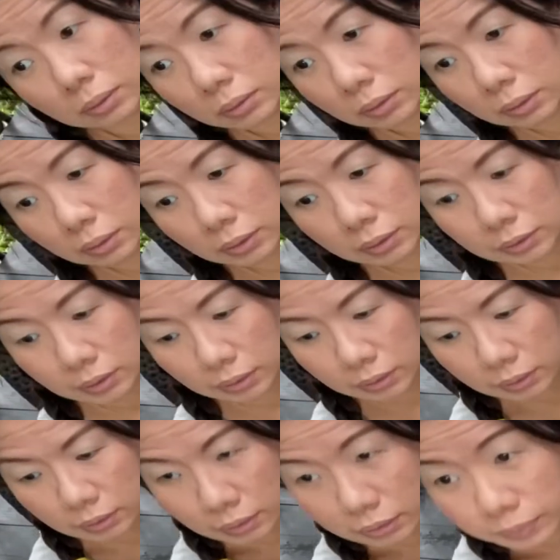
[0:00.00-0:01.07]

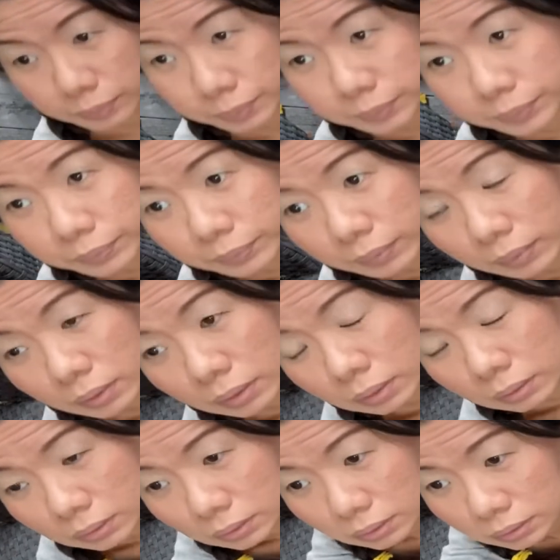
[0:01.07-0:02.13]
Dischidia.
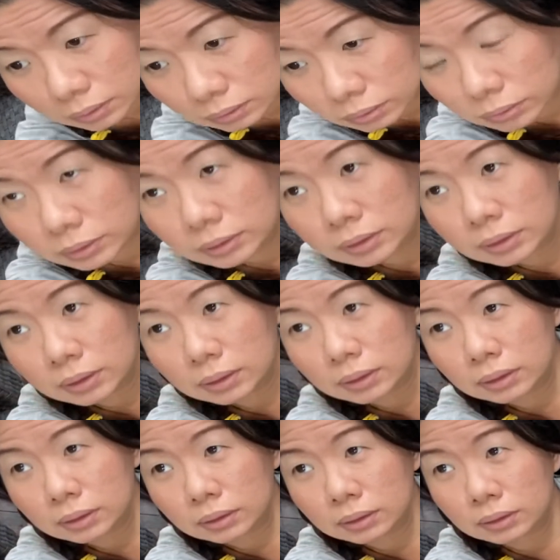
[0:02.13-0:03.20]
So
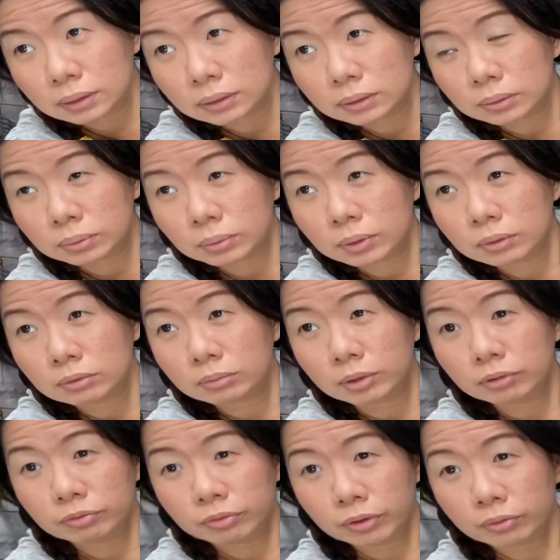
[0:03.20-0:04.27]
Dischidia, it's one of my
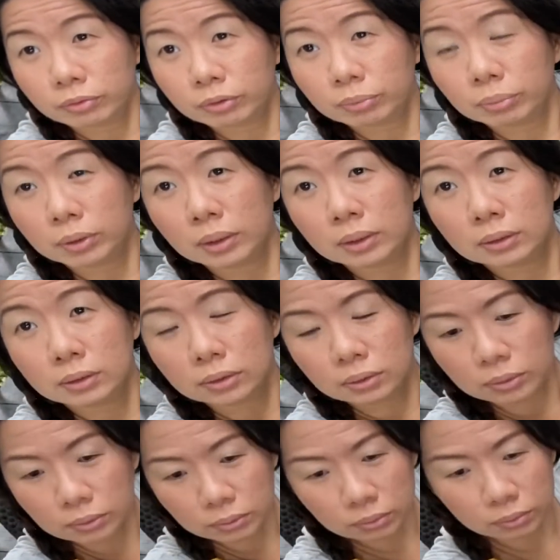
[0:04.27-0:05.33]
favorite plants
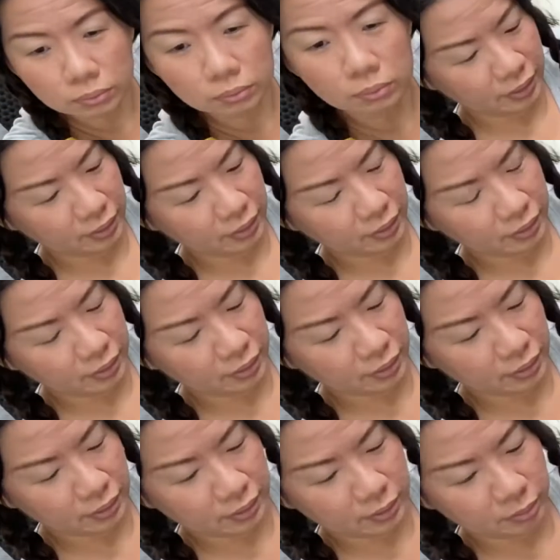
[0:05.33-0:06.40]
too,
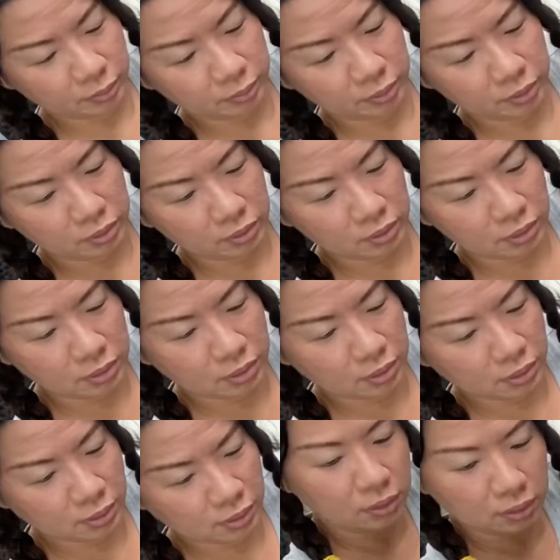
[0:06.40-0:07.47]
because
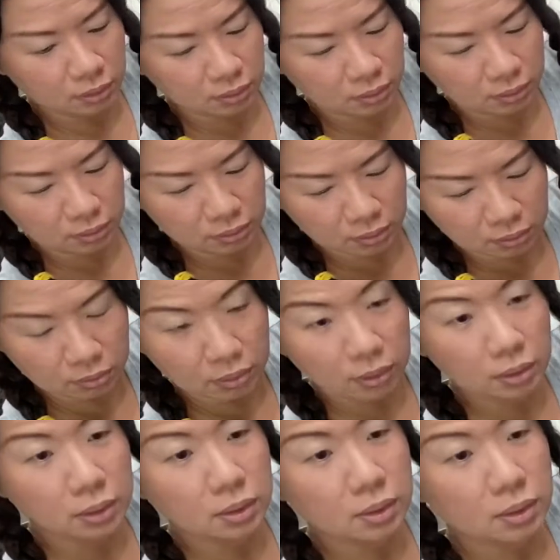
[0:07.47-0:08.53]
they're quite
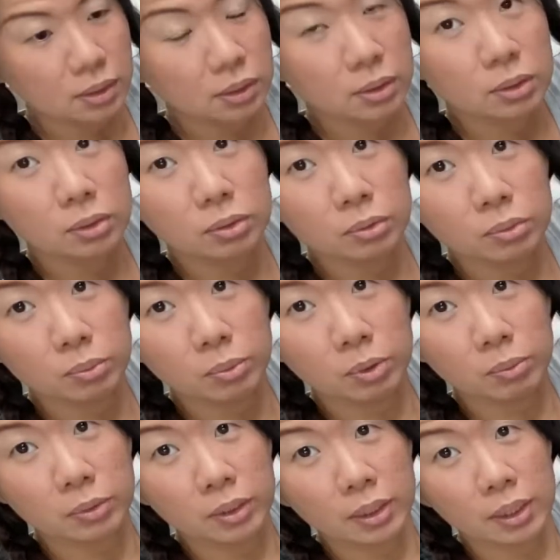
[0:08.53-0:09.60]
easy to
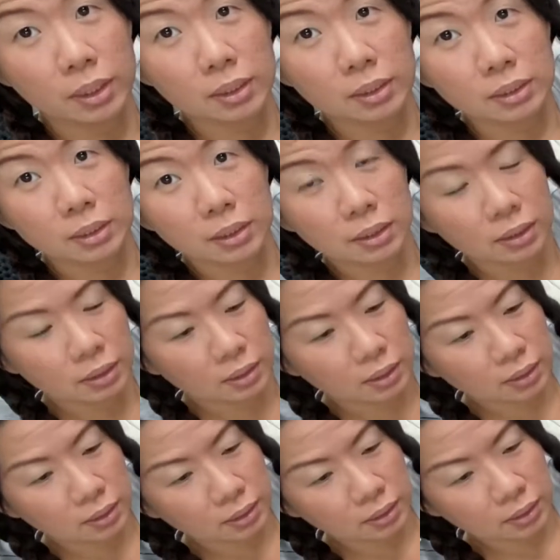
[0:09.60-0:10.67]
propagate,
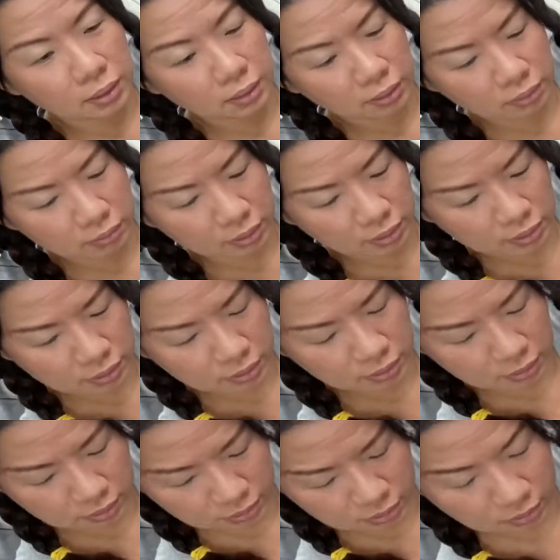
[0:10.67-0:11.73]
right?
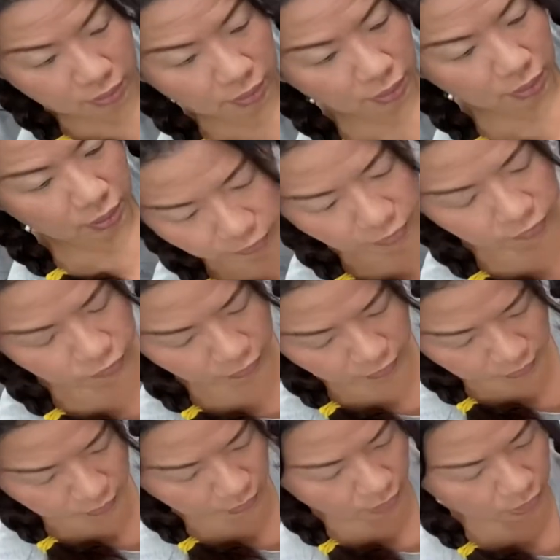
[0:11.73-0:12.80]
In fact,
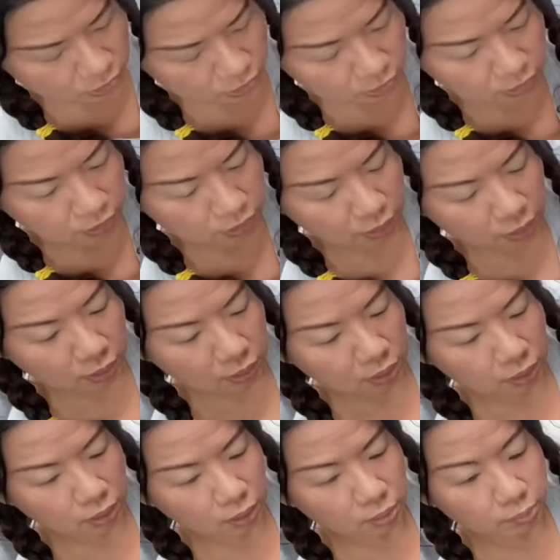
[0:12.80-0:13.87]
they're actually
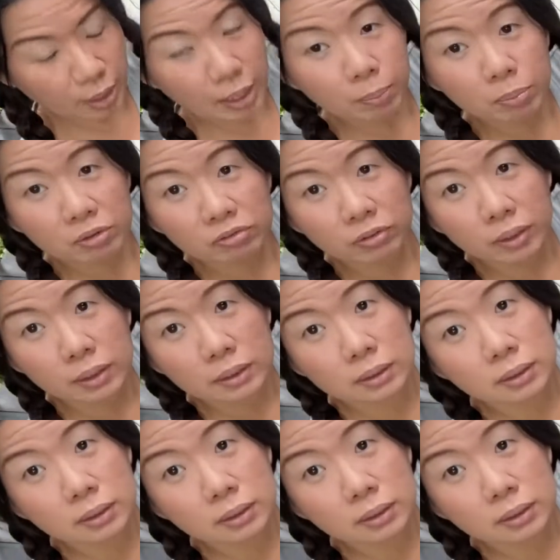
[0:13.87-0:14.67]
epiphytes.